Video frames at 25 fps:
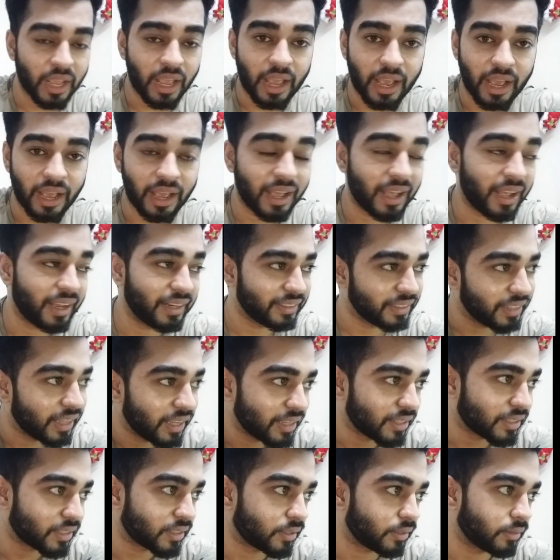And
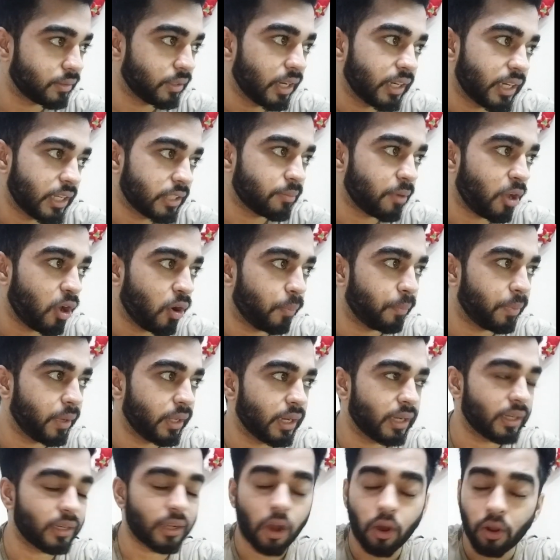yes, it is my
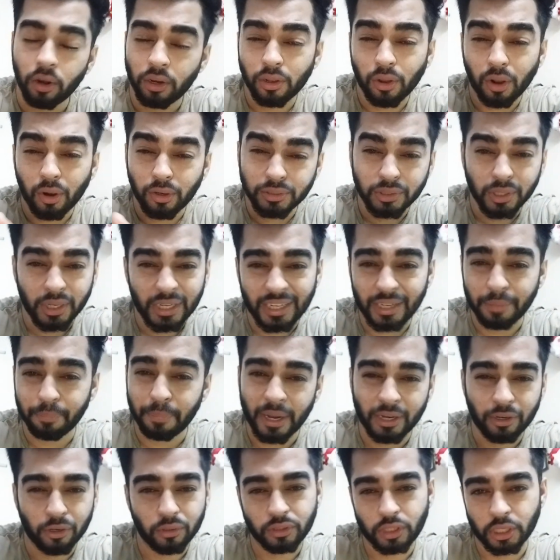opinion. Also it
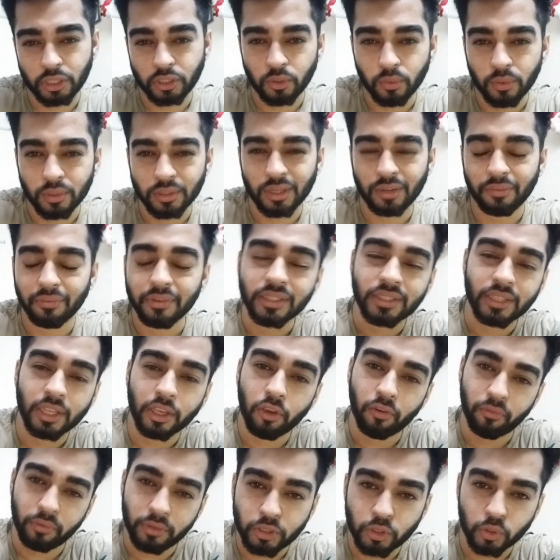depends on situation. This thing
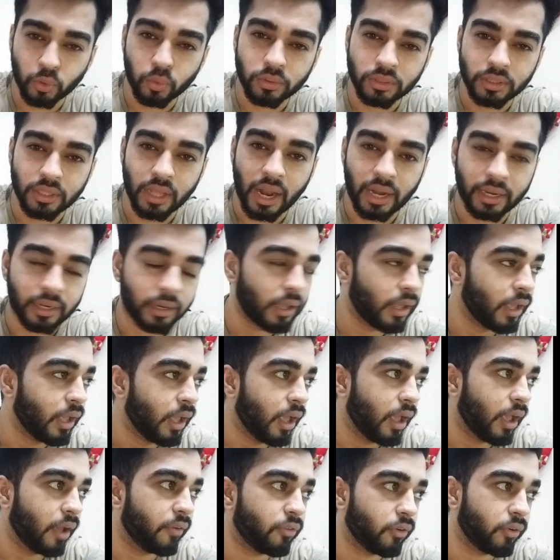you will choose that.
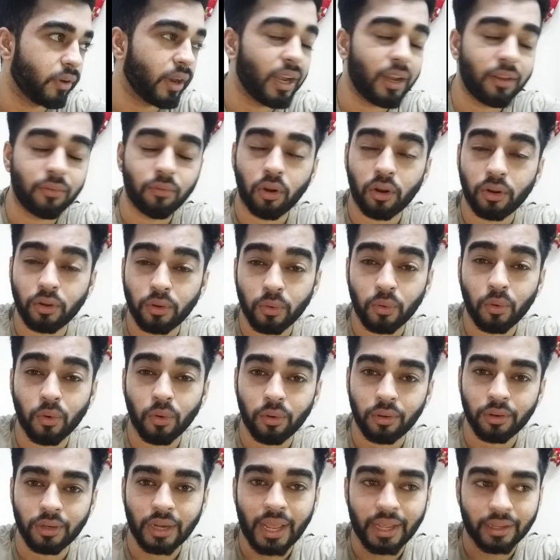If you really want to
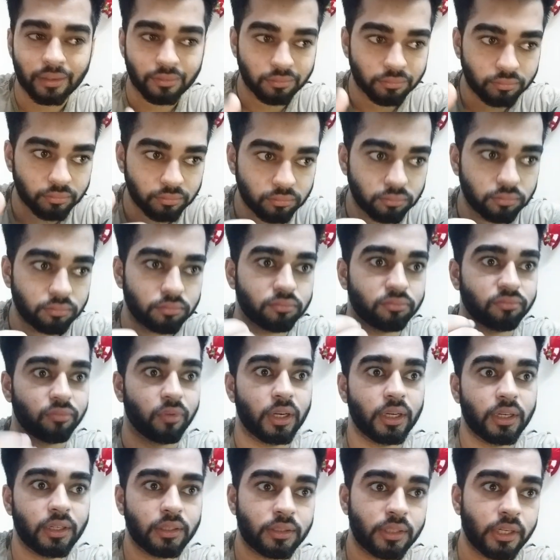go like
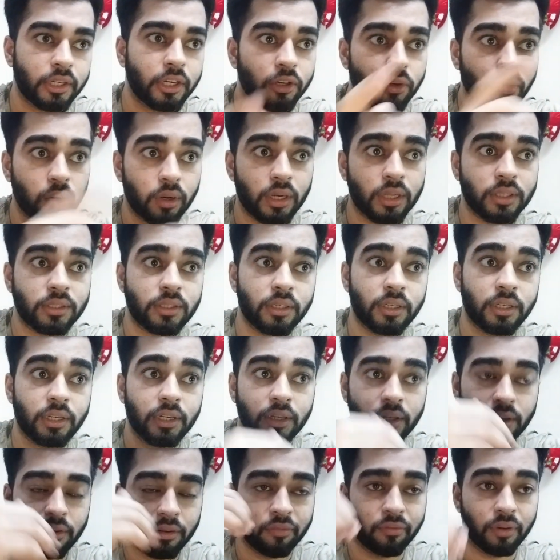one city to another city,
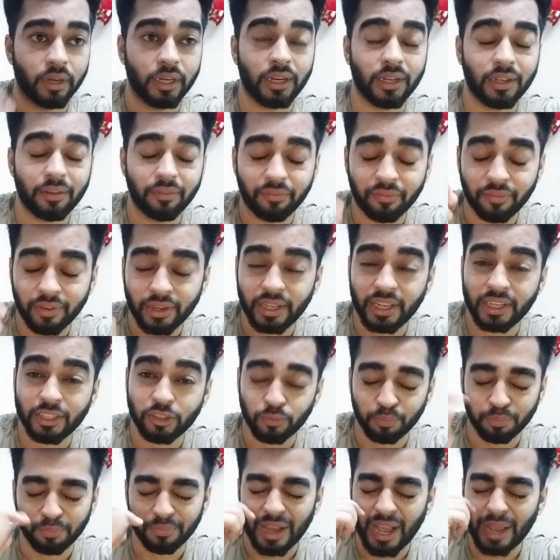
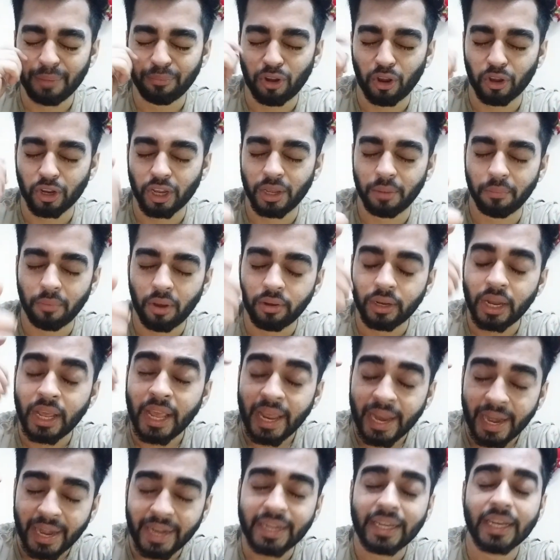I'm talking about
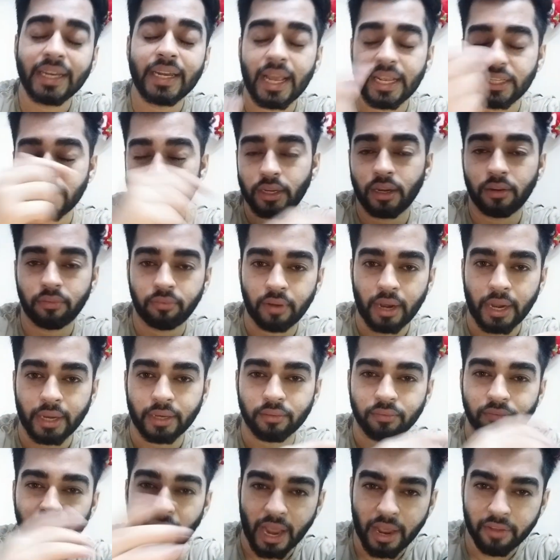international flight.
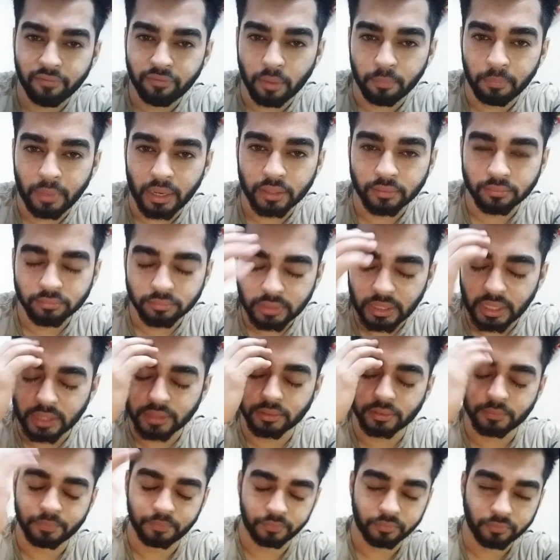Why I'm fumbling?
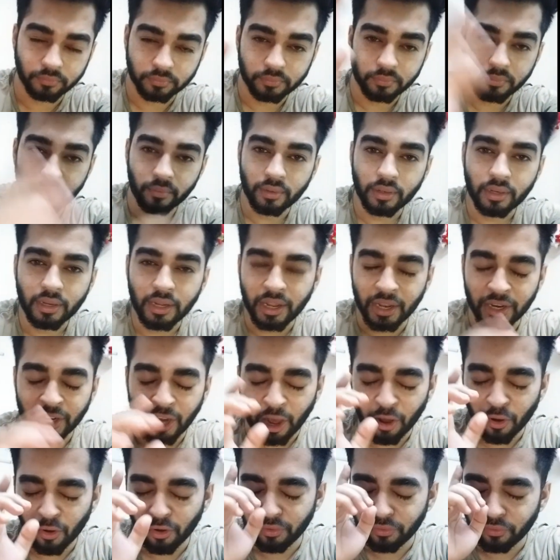Yes,
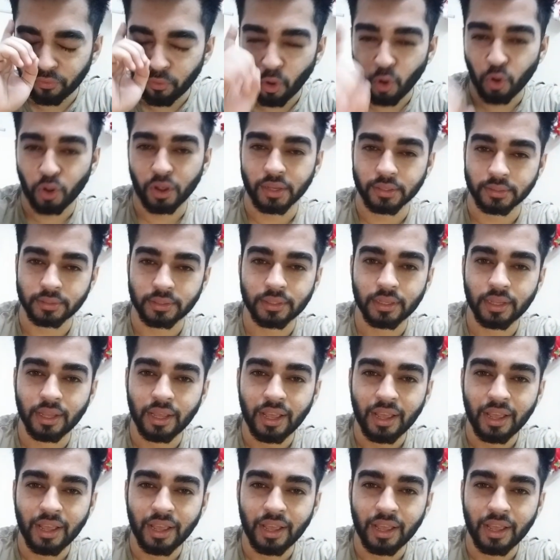the whole focus.